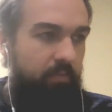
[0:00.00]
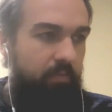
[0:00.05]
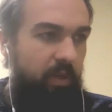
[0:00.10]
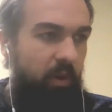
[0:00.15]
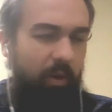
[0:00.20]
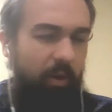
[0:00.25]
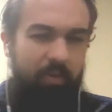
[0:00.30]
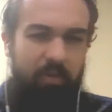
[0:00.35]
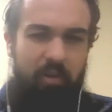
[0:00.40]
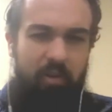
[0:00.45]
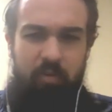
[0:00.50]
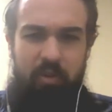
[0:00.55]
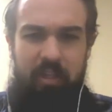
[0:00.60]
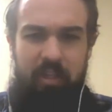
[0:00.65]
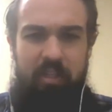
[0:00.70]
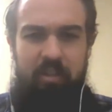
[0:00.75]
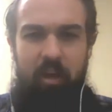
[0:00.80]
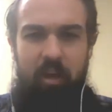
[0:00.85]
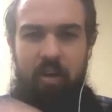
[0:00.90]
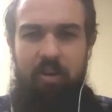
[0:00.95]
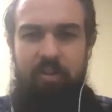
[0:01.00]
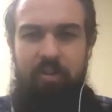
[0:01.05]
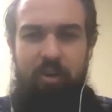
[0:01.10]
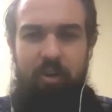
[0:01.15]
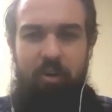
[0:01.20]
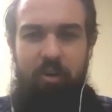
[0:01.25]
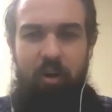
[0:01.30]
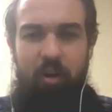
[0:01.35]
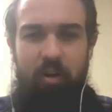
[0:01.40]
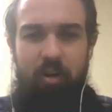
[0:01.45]
whatever really tugs at
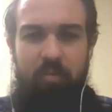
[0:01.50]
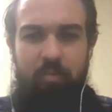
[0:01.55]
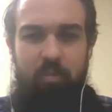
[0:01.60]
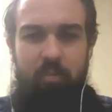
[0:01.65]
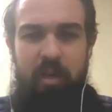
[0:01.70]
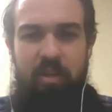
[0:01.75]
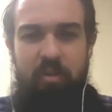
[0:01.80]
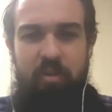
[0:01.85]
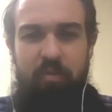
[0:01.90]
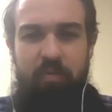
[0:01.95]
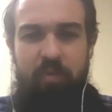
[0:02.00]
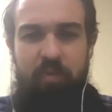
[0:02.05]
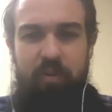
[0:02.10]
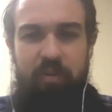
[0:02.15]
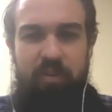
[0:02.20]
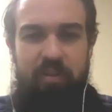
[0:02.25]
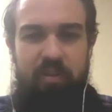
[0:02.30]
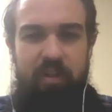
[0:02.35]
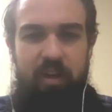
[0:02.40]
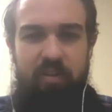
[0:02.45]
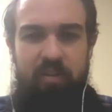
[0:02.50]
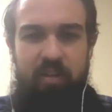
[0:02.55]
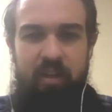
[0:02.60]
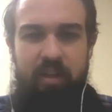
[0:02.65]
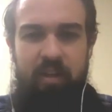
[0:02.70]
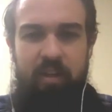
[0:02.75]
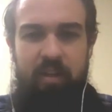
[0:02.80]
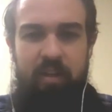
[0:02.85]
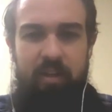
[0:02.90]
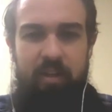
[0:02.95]
your heart and makes you feel
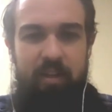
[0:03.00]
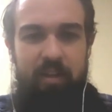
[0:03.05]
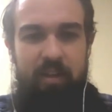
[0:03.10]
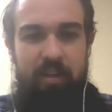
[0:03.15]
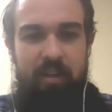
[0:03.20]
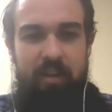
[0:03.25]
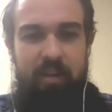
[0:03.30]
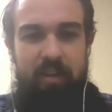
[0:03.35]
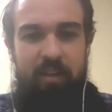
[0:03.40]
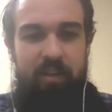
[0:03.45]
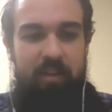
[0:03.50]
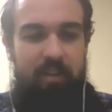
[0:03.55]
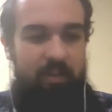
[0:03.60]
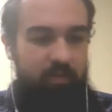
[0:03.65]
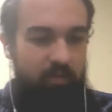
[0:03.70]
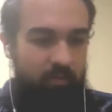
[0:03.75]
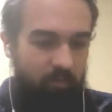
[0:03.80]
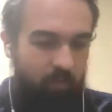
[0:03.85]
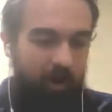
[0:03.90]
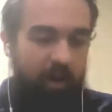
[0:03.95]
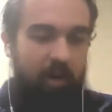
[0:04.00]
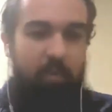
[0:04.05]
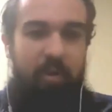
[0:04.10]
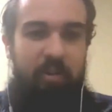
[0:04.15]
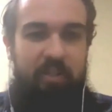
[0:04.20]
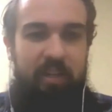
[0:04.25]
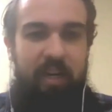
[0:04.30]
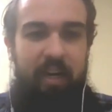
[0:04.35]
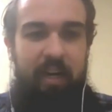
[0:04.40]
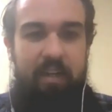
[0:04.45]
disgusting, write
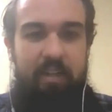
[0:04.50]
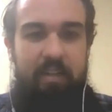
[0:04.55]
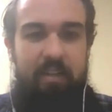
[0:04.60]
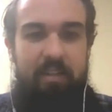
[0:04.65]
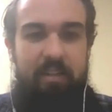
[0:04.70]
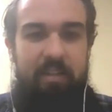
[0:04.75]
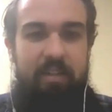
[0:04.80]
about that.